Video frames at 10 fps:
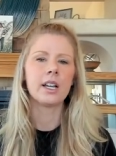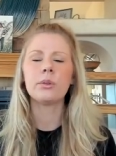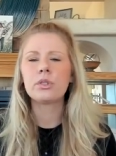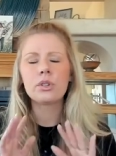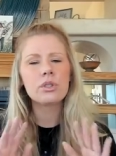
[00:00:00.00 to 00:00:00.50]
it
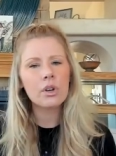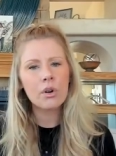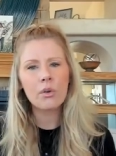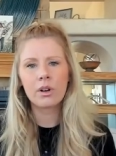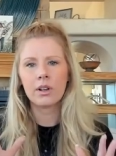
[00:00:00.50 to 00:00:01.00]
was just
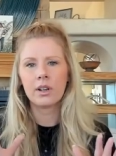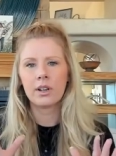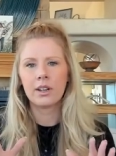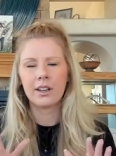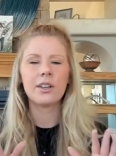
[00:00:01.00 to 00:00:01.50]
so,
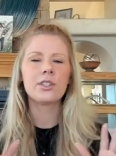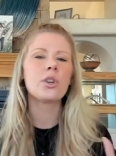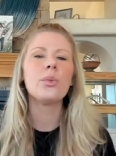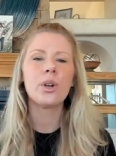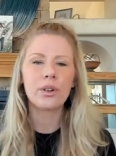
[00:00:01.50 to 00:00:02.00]

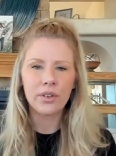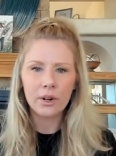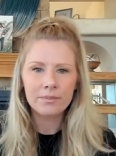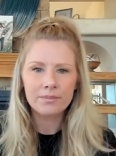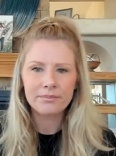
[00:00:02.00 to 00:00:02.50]
so beautiful.